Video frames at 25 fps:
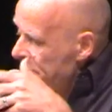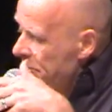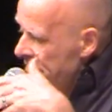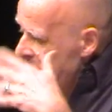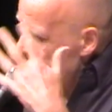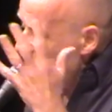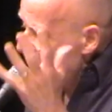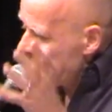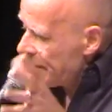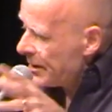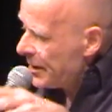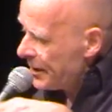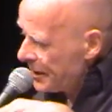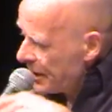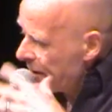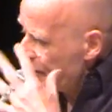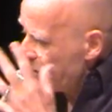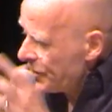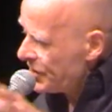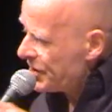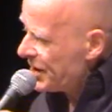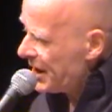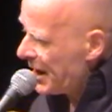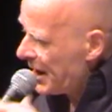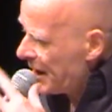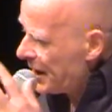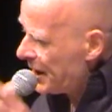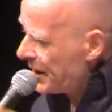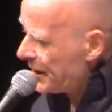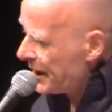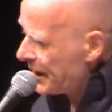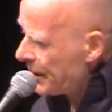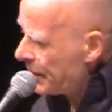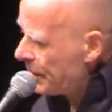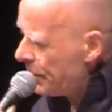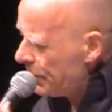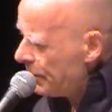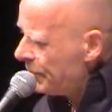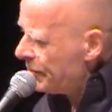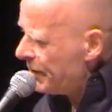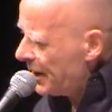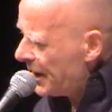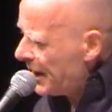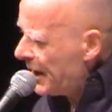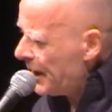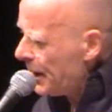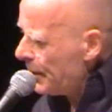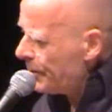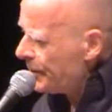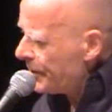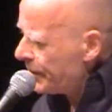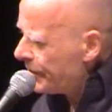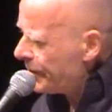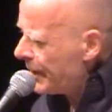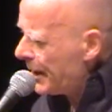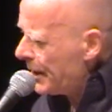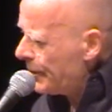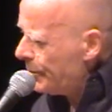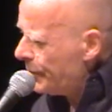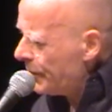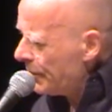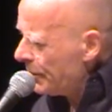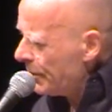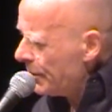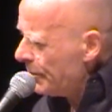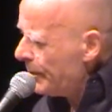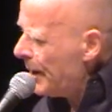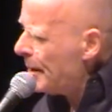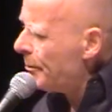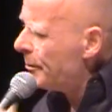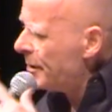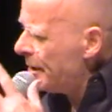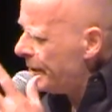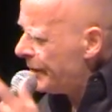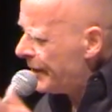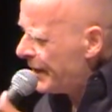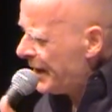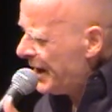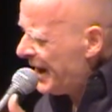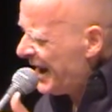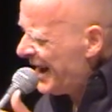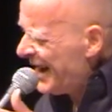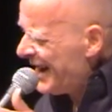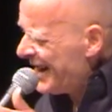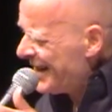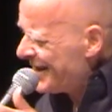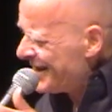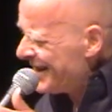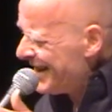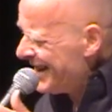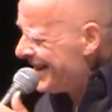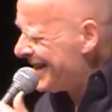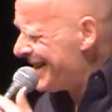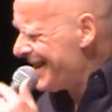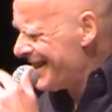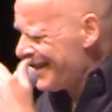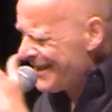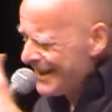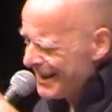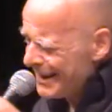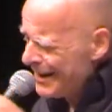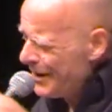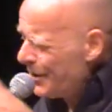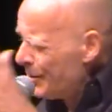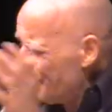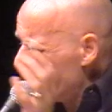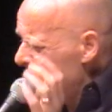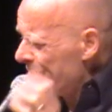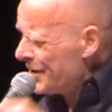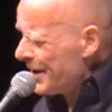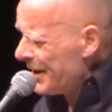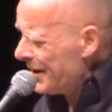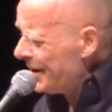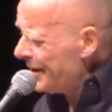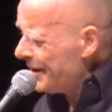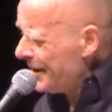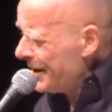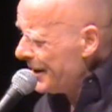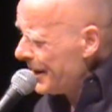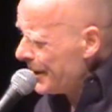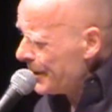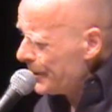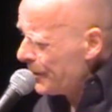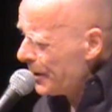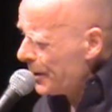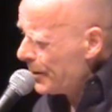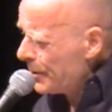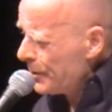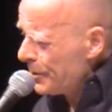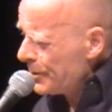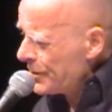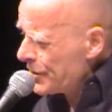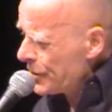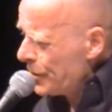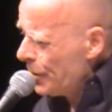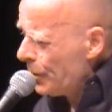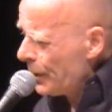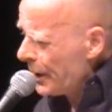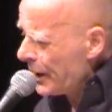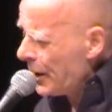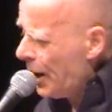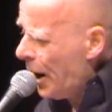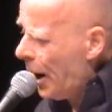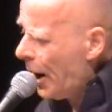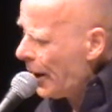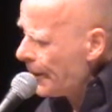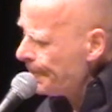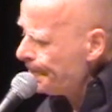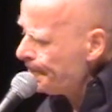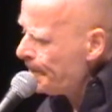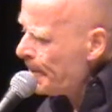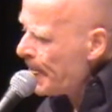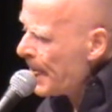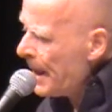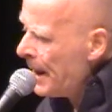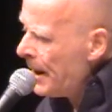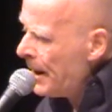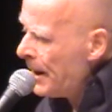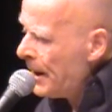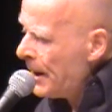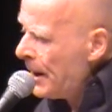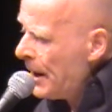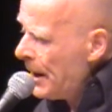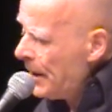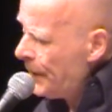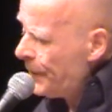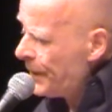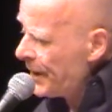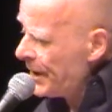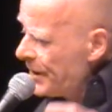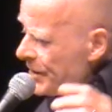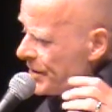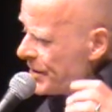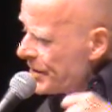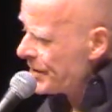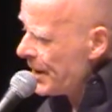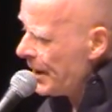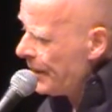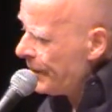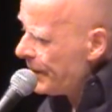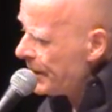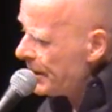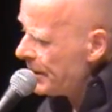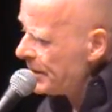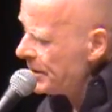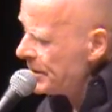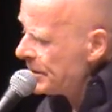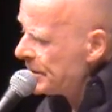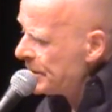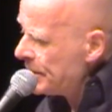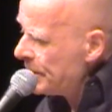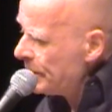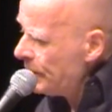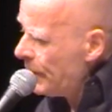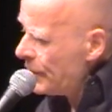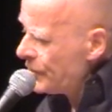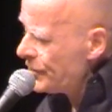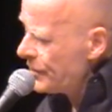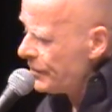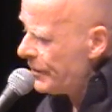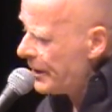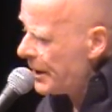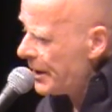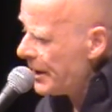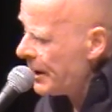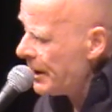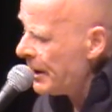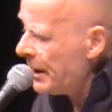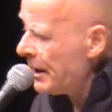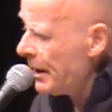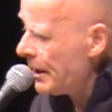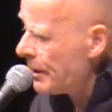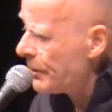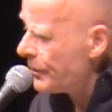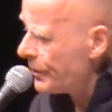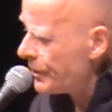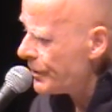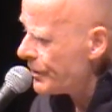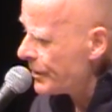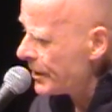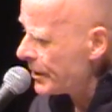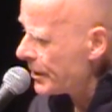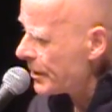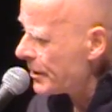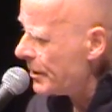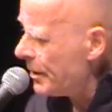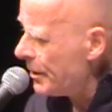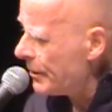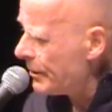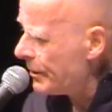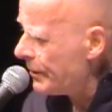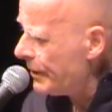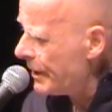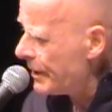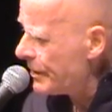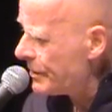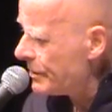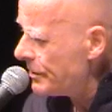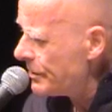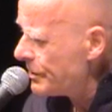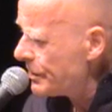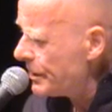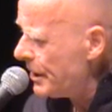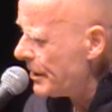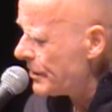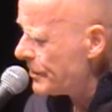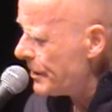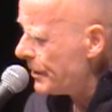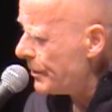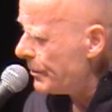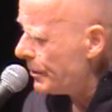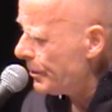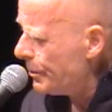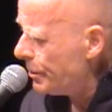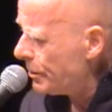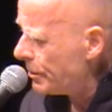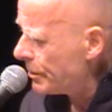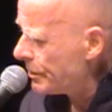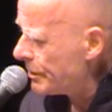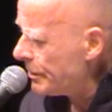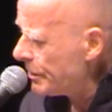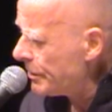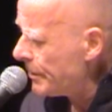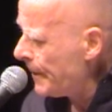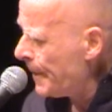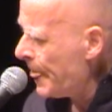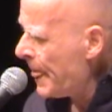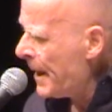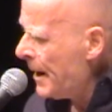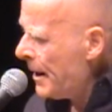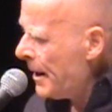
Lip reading: he said he didn't see anything, couldn't really help the tribunal, memory very hazy, didn't think he noticed anything anyway when it was going on. He finished his evidence, wasn't very interesting or controversial, scarcely reported.